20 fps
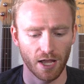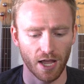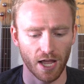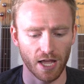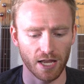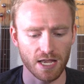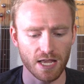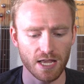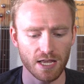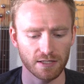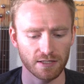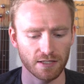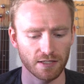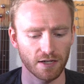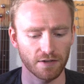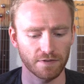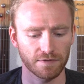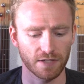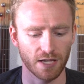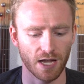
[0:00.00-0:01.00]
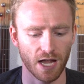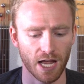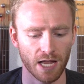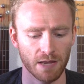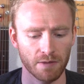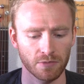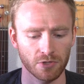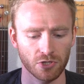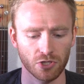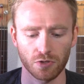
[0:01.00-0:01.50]
and he has enough
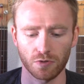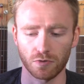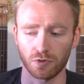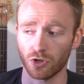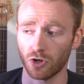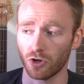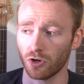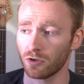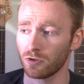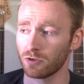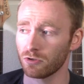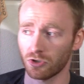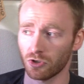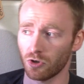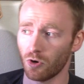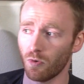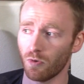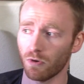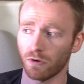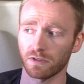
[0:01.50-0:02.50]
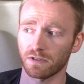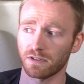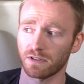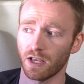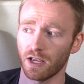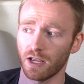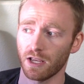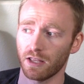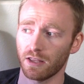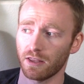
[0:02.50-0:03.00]
time to turn towards
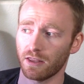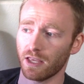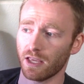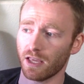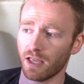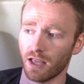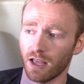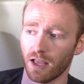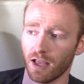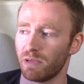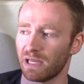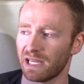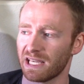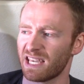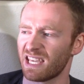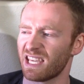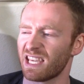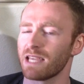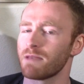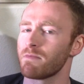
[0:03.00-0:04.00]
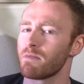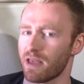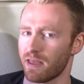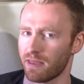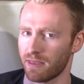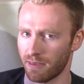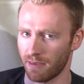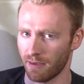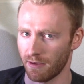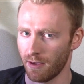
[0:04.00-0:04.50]
the
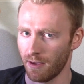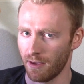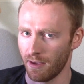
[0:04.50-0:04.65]
behemoth